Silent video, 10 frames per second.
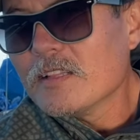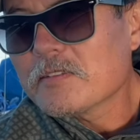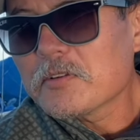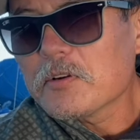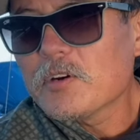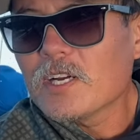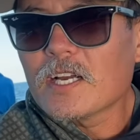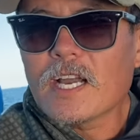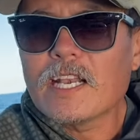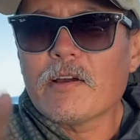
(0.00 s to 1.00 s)
So
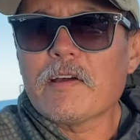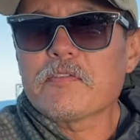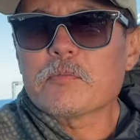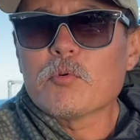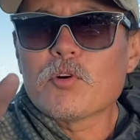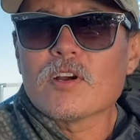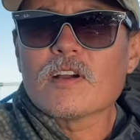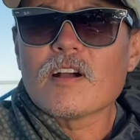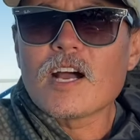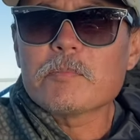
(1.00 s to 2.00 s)
I now have some more
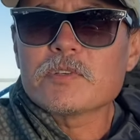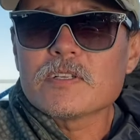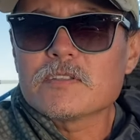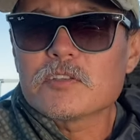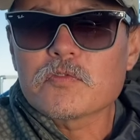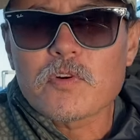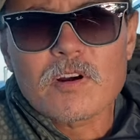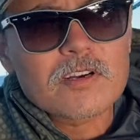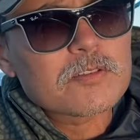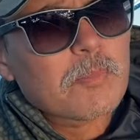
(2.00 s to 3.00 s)
options as
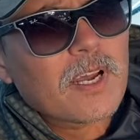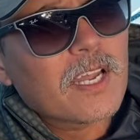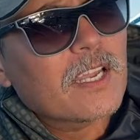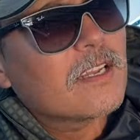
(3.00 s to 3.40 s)
far as my,